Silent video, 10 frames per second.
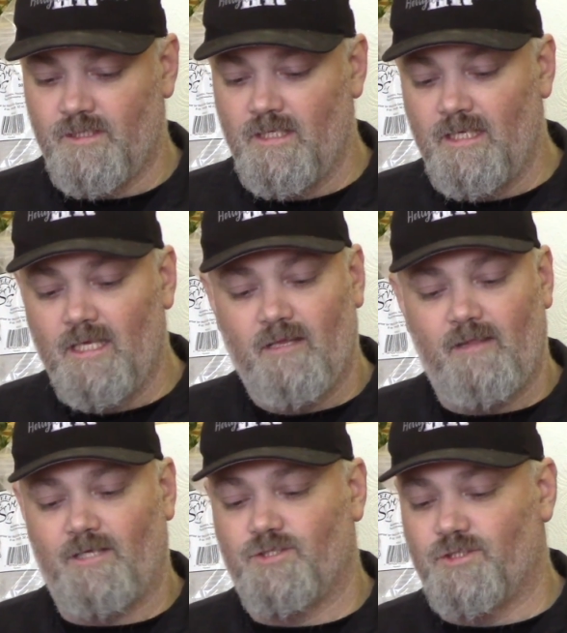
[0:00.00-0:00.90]
and
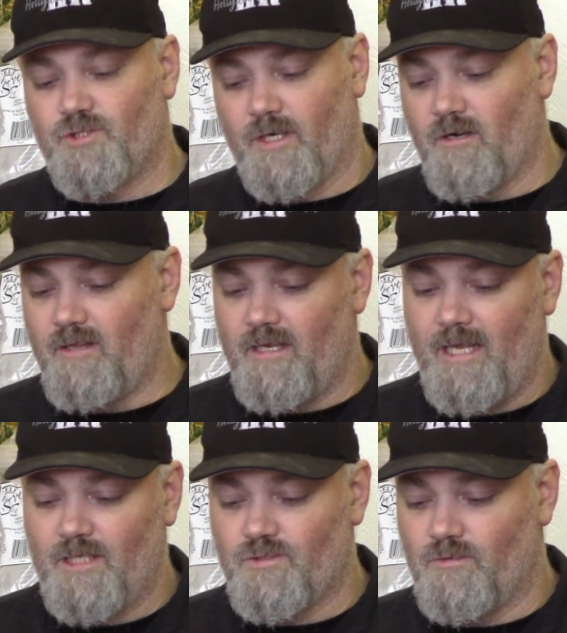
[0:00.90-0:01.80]
that should trigger that
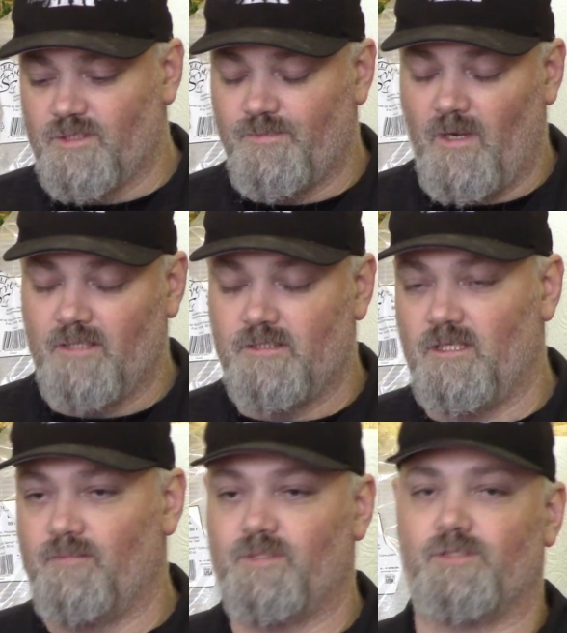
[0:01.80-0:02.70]
natural response in
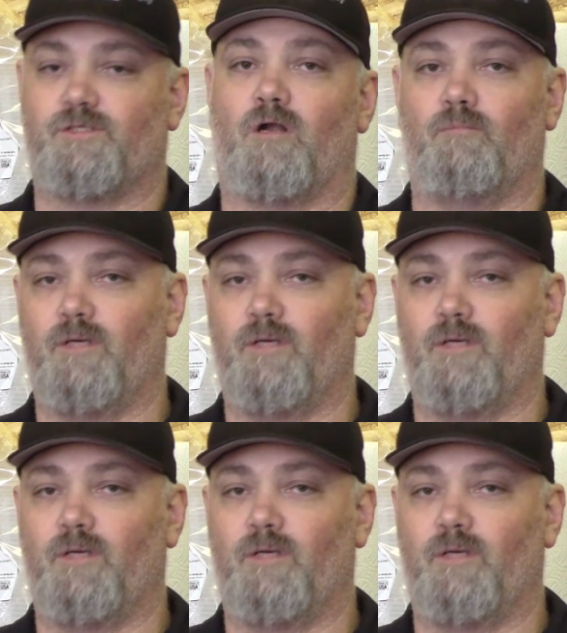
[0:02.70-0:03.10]
them to start